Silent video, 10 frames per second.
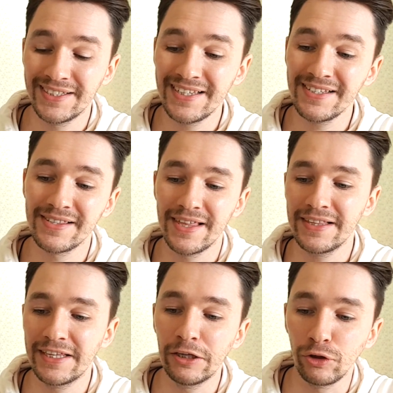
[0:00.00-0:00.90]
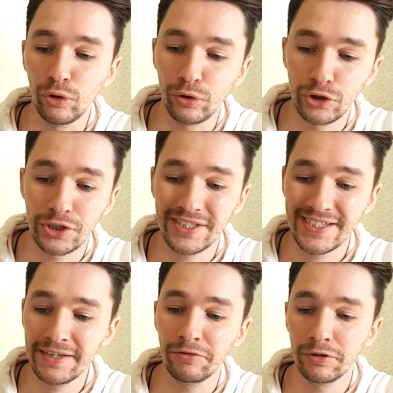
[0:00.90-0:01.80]
since then, he launched
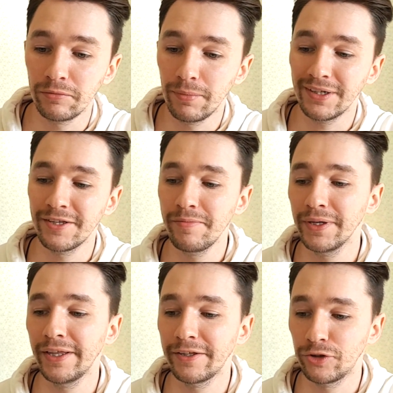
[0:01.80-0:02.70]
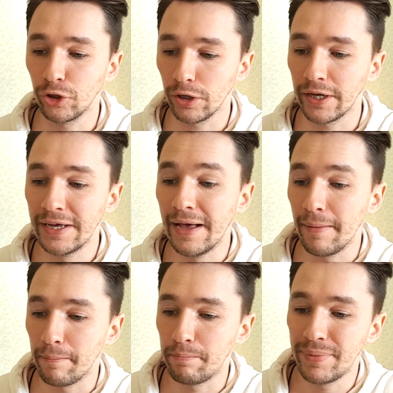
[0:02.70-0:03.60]
several multi-million-dollar
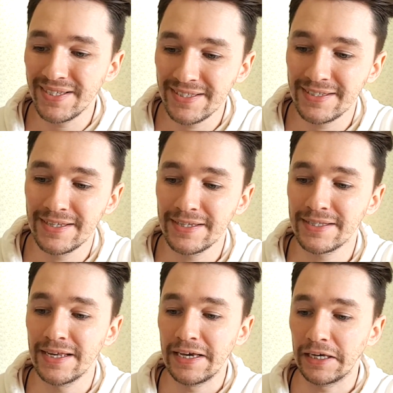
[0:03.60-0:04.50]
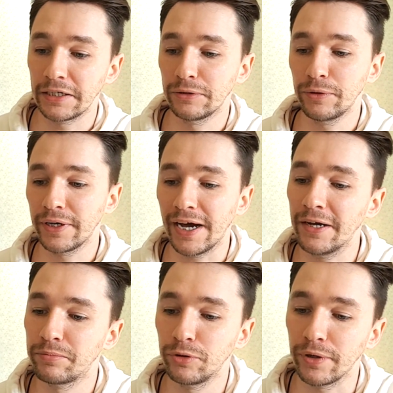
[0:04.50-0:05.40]
businesses, including
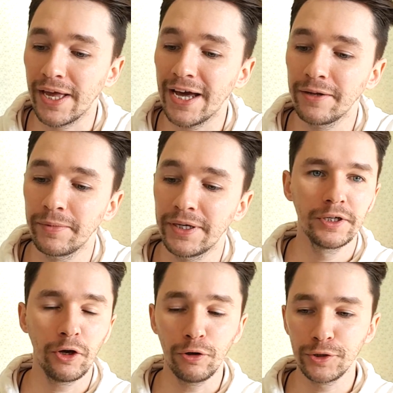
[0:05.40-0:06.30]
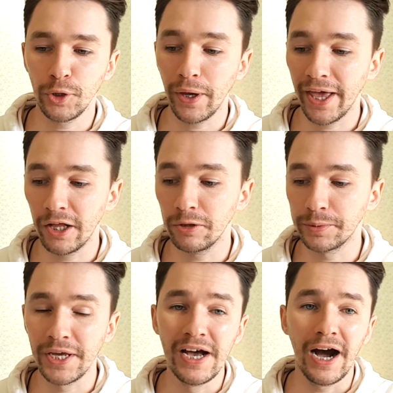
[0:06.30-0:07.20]
iPro Academy. He also
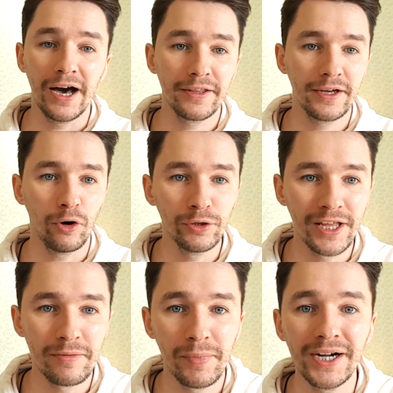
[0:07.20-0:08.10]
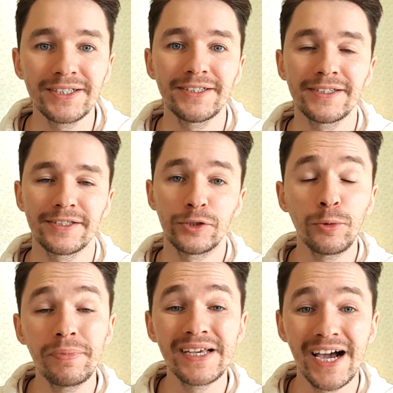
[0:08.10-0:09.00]
helped other online marketers to
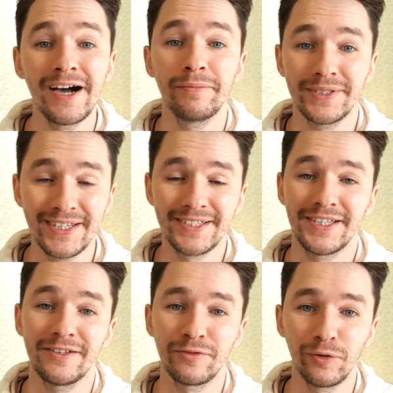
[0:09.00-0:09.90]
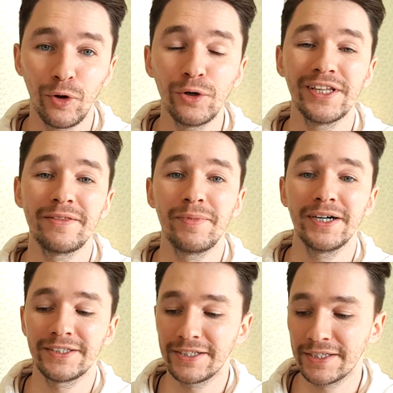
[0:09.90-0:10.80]
become successful online
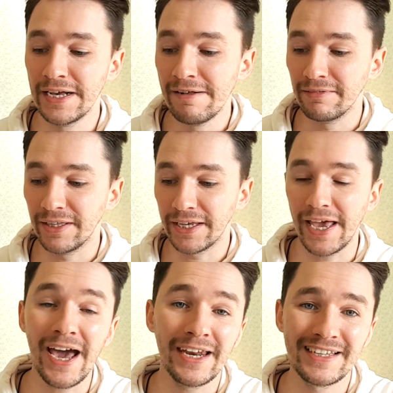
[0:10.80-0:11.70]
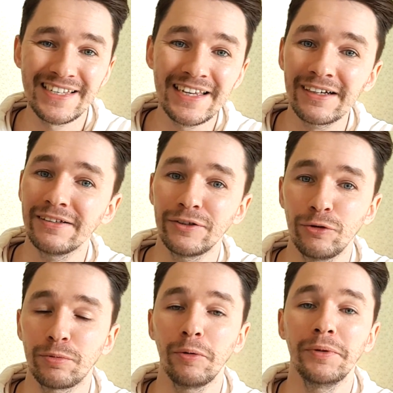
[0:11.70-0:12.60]
marketers like Anik Singhal.
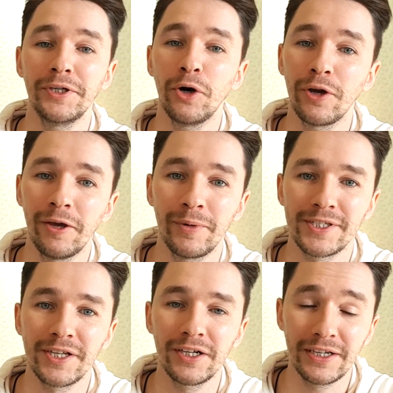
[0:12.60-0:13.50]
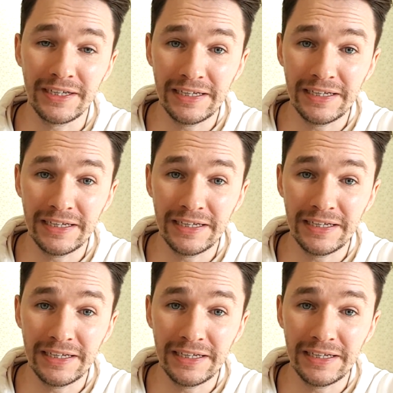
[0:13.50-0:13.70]
You probably know him as well.